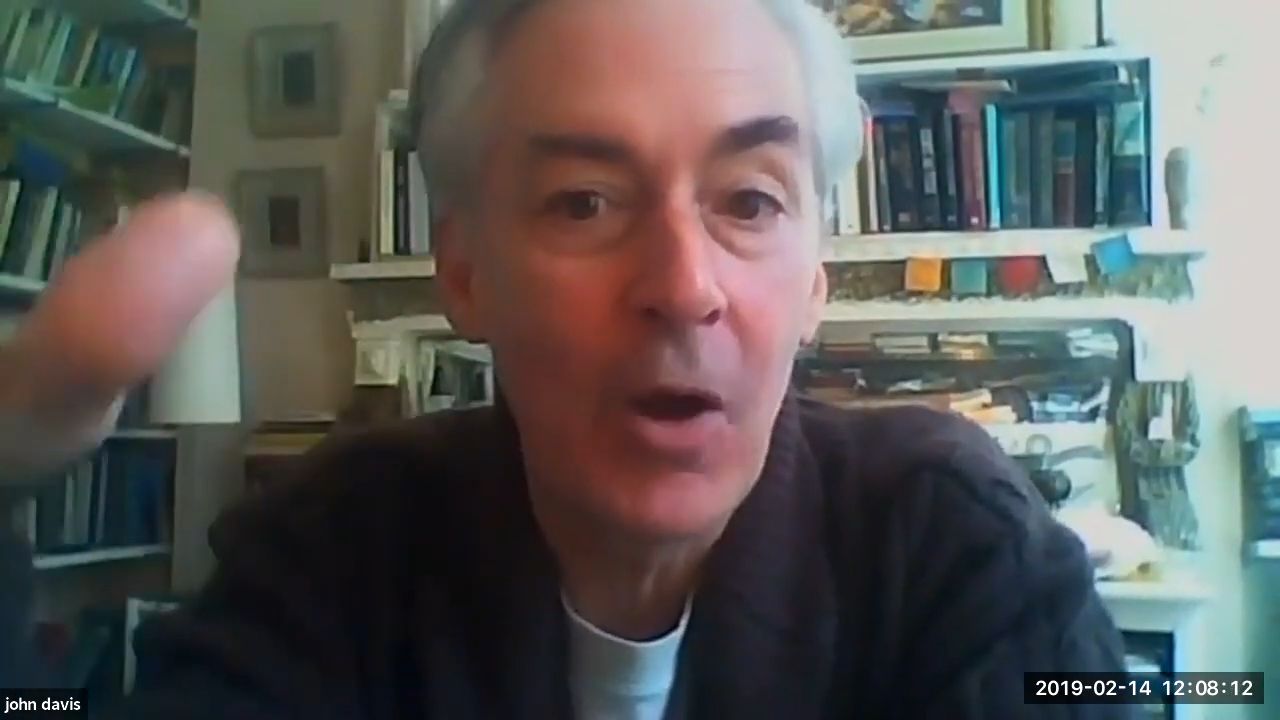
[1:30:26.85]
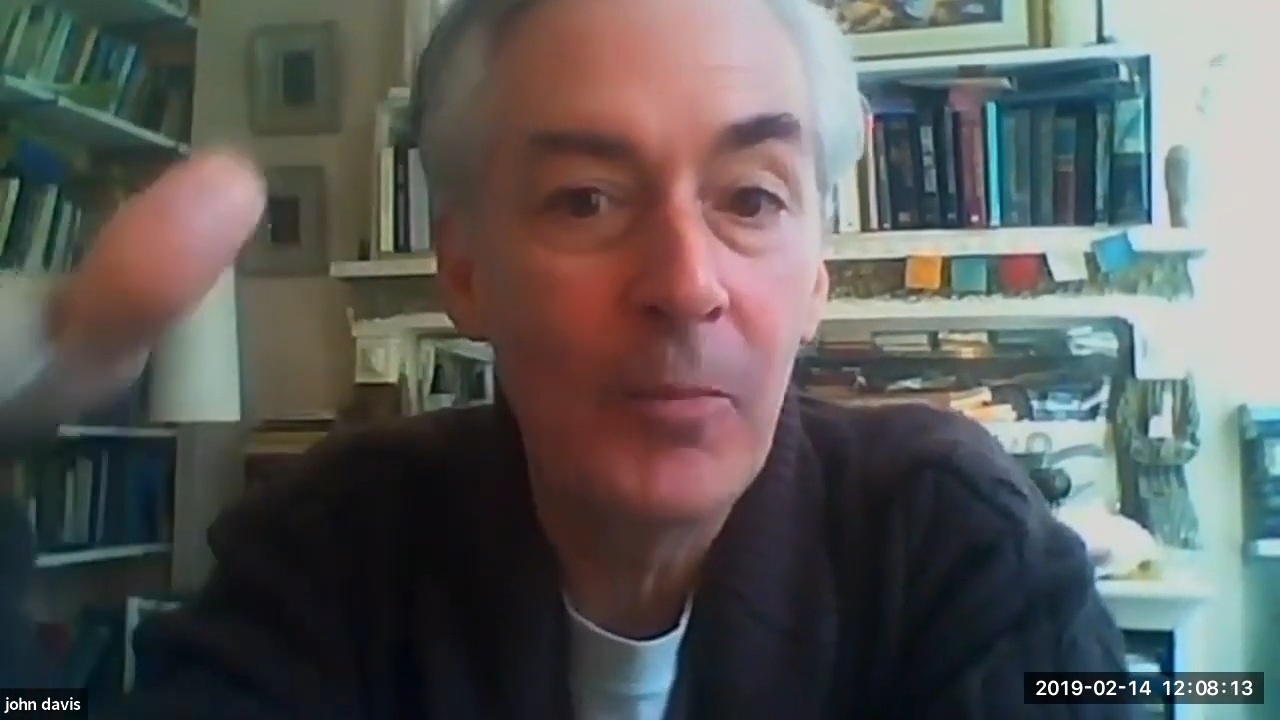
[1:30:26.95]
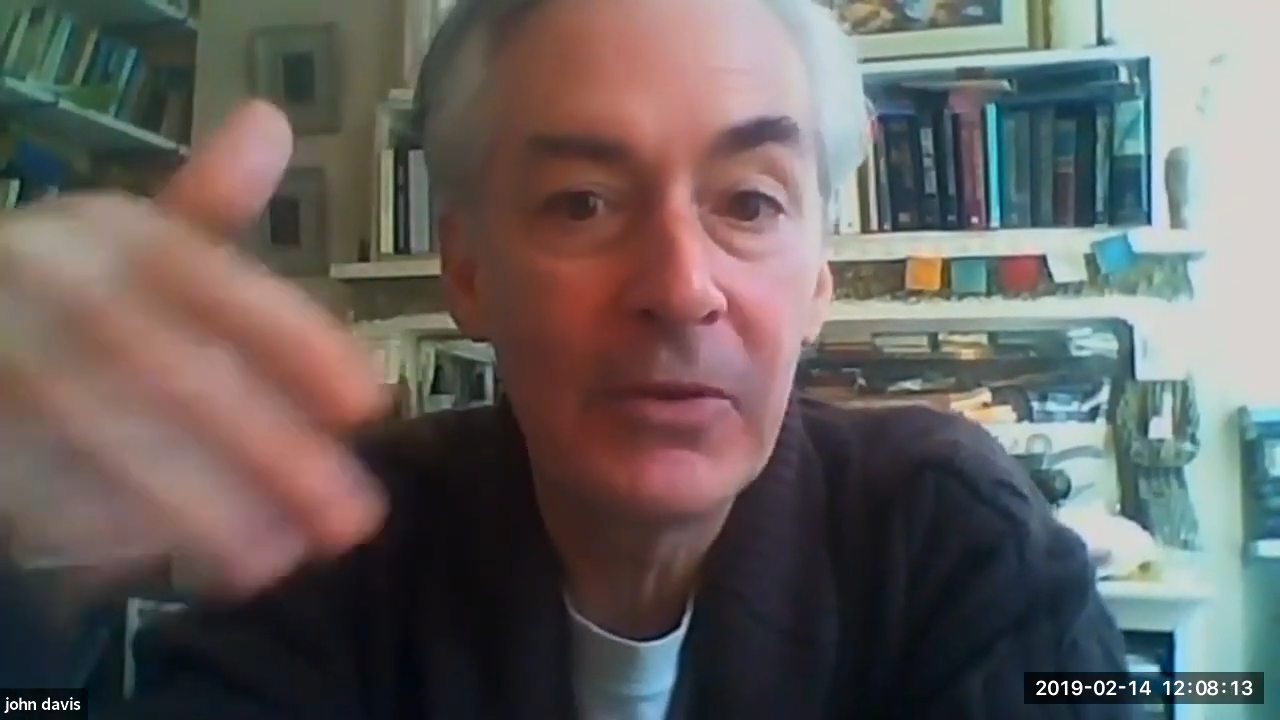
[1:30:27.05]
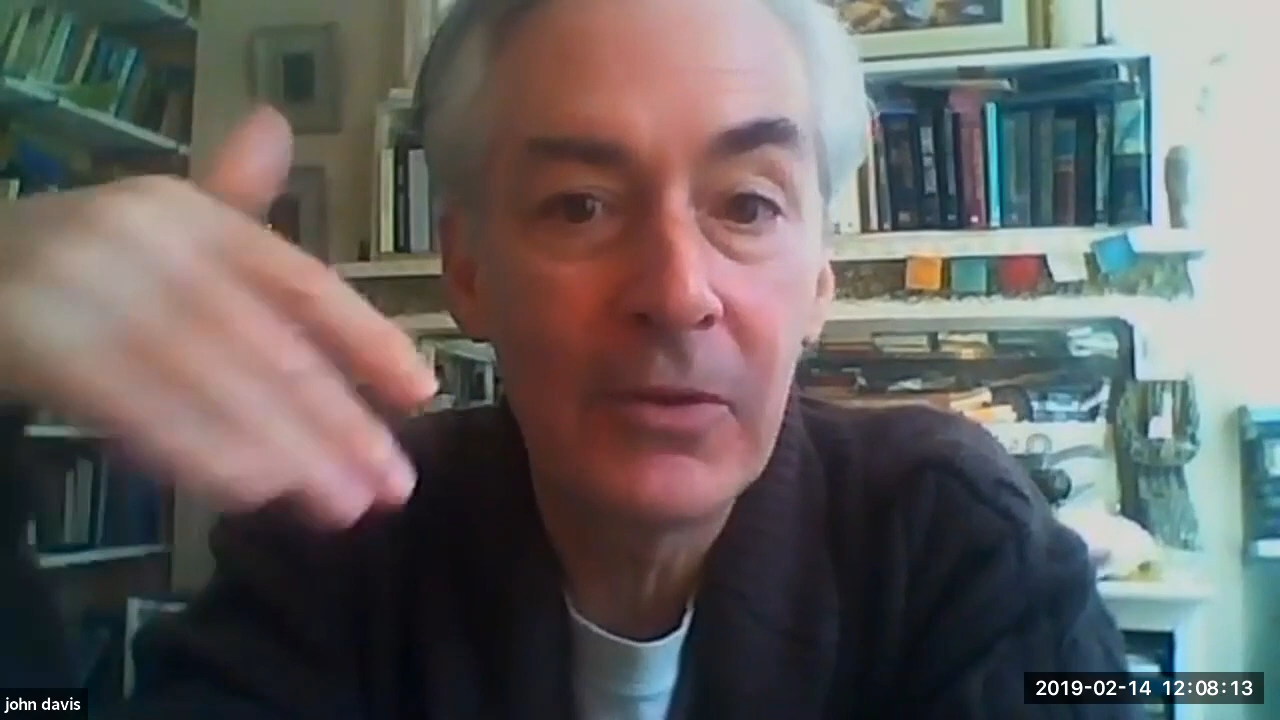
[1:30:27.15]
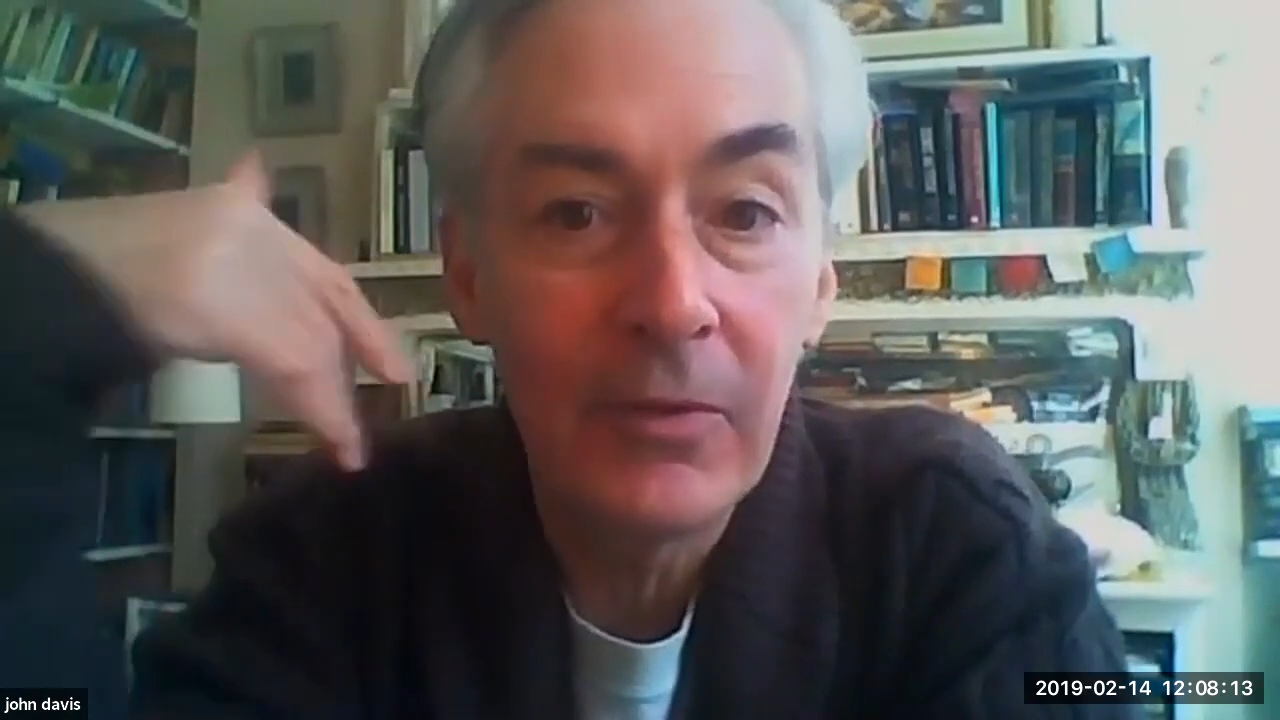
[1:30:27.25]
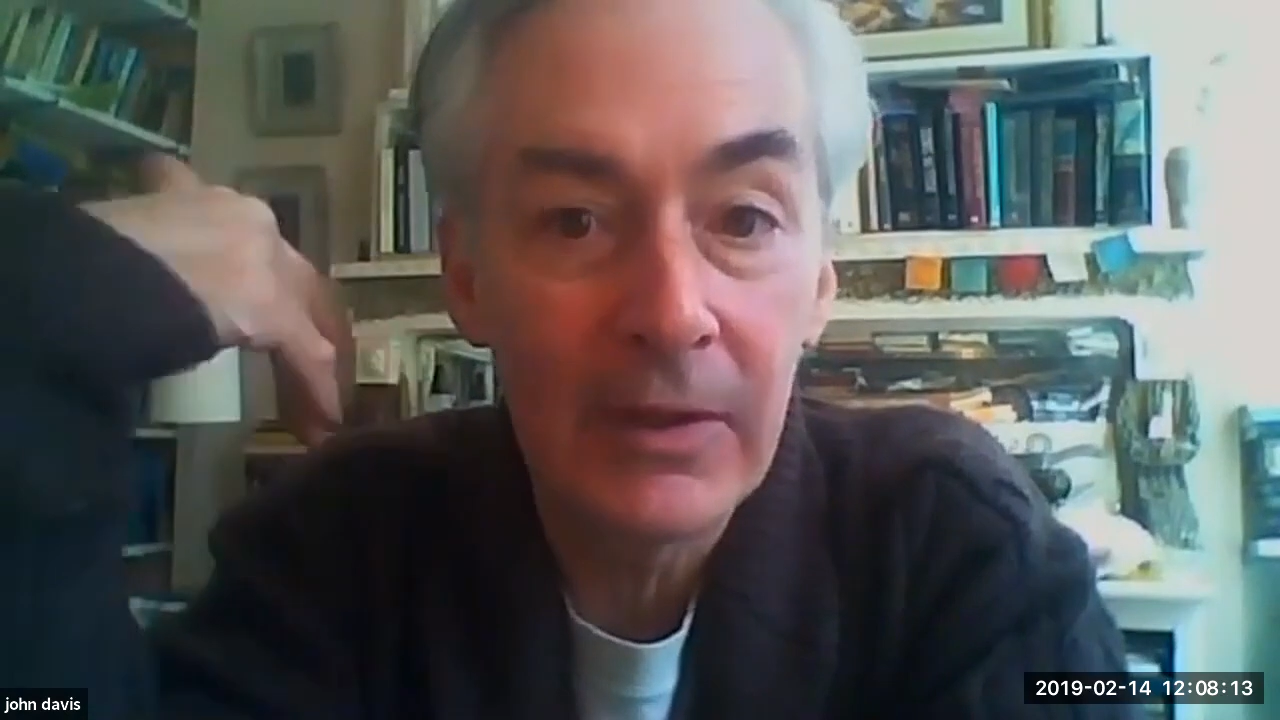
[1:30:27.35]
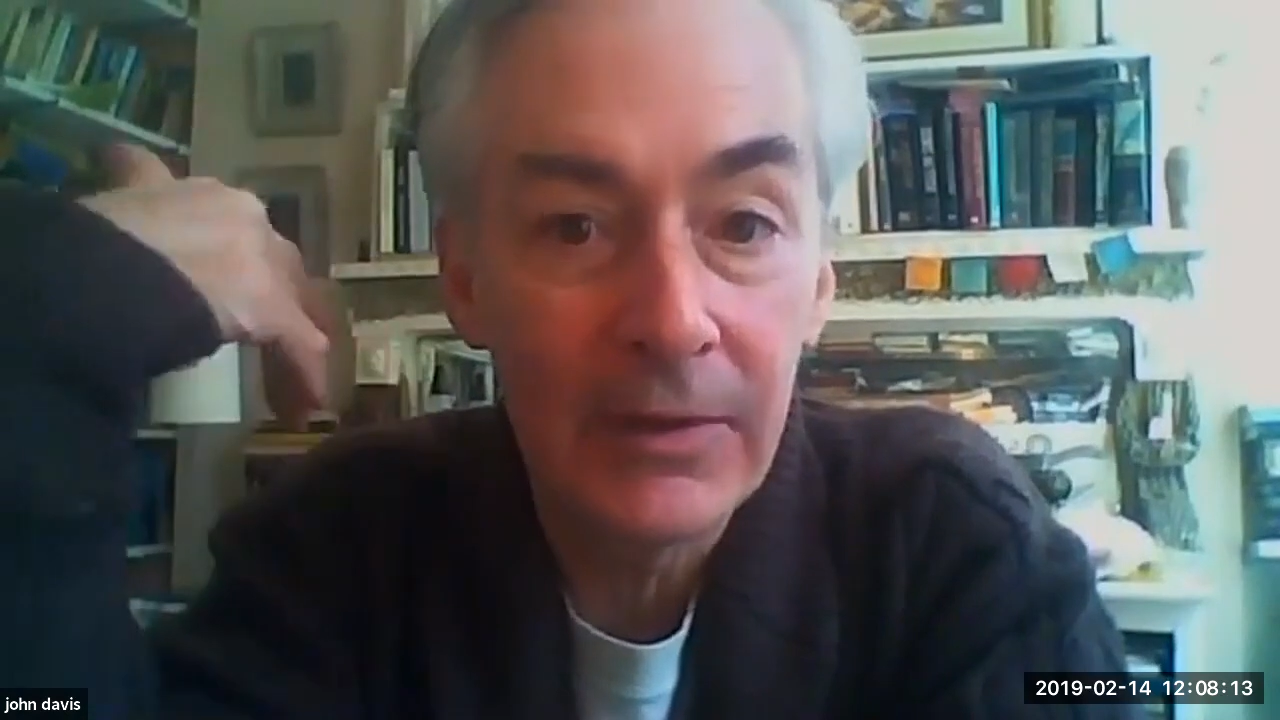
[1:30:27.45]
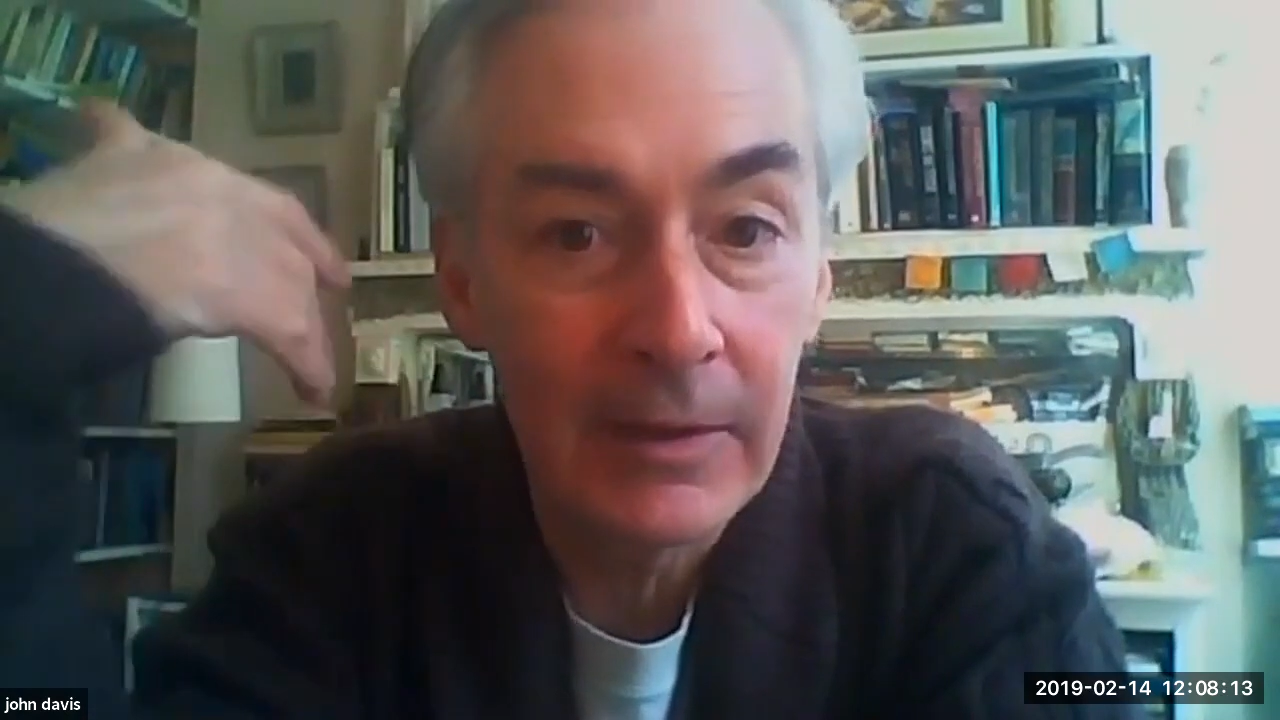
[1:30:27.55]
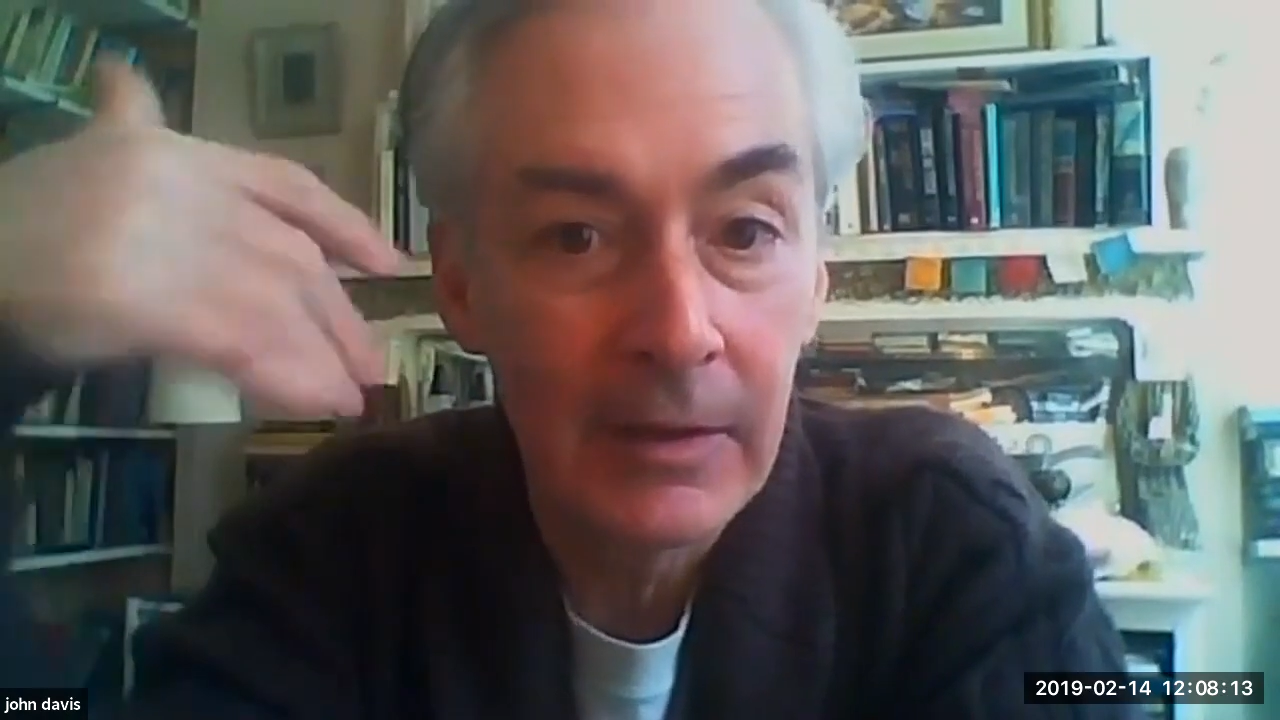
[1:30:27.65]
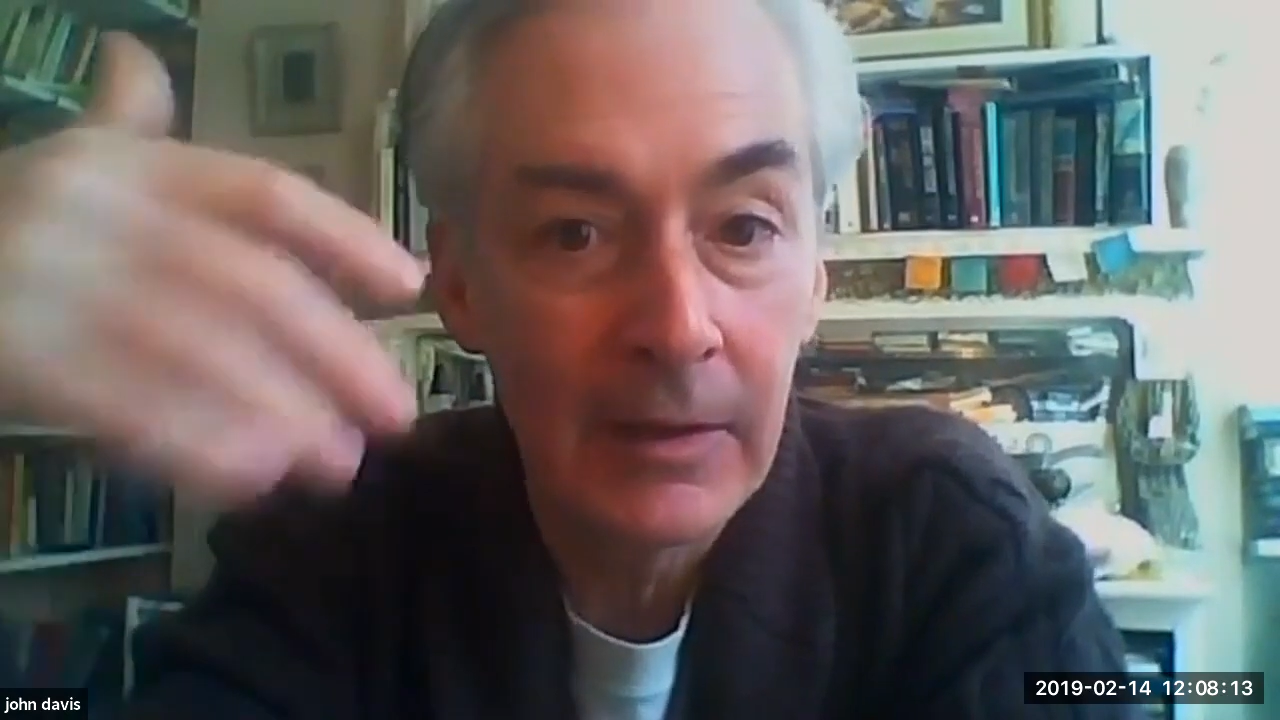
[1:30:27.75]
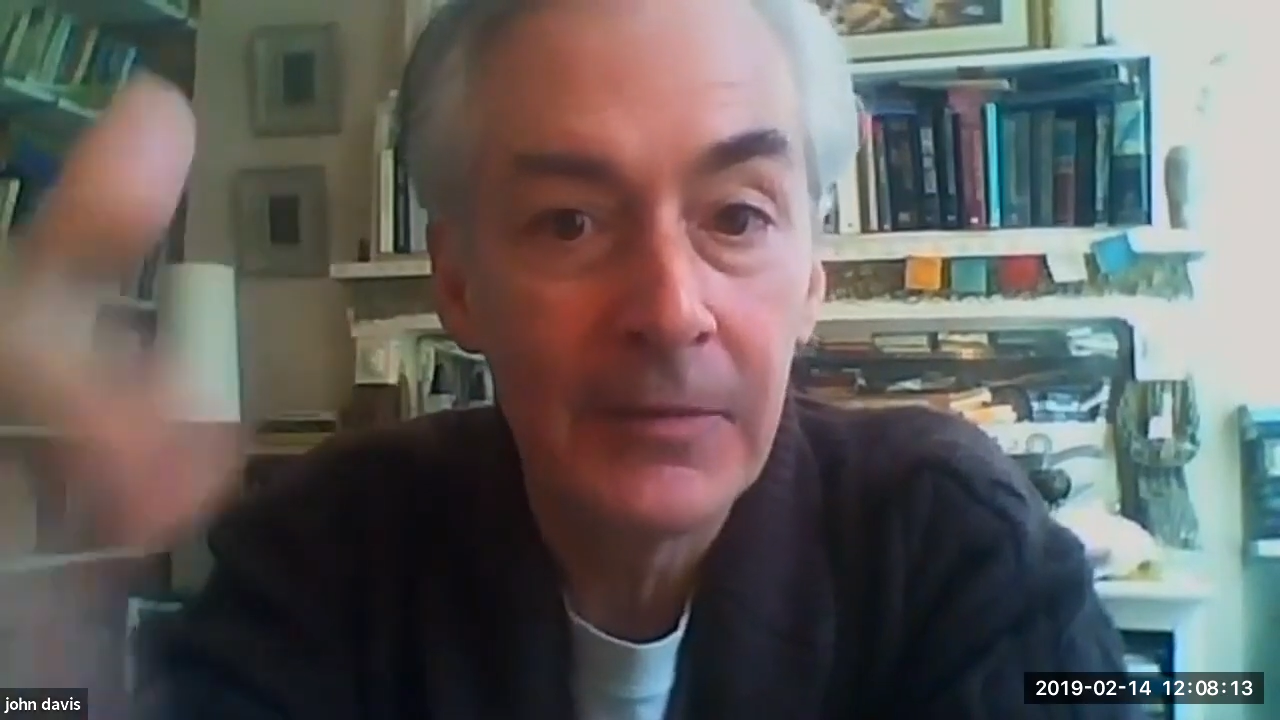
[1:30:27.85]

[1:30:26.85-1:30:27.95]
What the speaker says: open to this